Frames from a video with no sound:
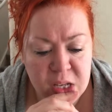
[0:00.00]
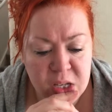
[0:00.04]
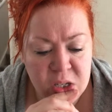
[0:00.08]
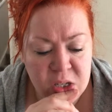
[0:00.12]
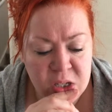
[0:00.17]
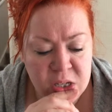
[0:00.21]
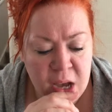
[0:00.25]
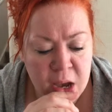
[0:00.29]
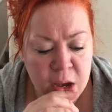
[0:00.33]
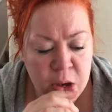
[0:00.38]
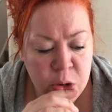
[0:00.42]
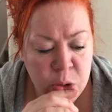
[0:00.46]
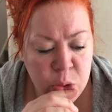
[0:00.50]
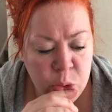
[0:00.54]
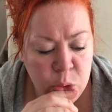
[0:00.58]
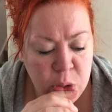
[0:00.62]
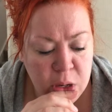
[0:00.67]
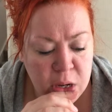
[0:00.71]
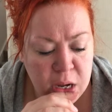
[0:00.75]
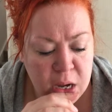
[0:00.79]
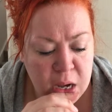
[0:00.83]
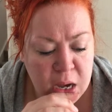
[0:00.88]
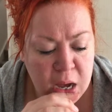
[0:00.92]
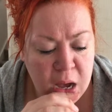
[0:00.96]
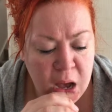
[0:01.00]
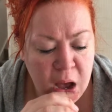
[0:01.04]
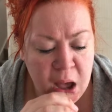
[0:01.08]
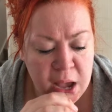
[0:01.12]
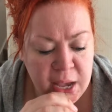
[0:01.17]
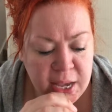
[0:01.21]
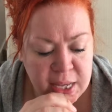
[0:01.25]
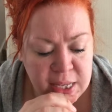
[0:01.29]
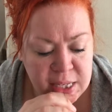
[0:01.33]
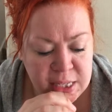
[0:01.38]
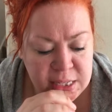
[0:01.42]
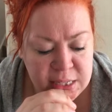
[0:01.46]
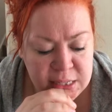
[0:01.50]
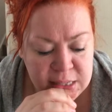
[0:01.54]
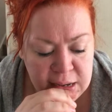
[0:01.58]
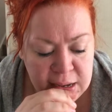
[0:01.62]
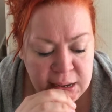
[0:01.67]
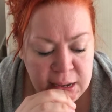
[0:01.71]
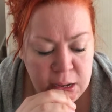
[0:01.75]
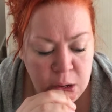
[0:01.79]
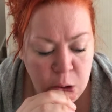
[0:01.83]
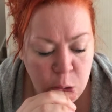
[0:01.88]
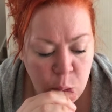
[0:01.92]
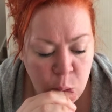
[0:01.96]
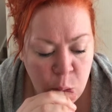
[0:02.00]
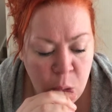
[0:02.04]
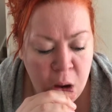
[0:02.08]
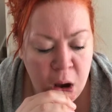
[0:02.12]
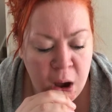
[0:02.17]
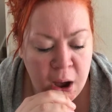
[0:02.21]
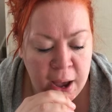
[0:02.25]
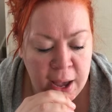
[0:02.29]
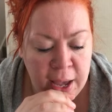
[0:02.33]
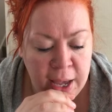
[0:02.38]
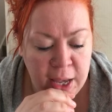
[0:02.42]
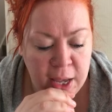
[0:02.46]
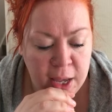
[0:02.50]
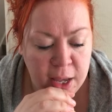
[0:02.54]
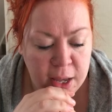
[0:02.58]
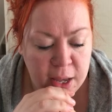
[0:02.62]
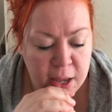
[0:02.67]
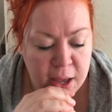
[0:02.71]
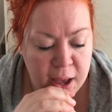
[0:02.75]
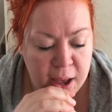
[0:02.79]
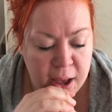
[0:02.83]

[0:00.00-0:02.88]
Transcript: So I can see why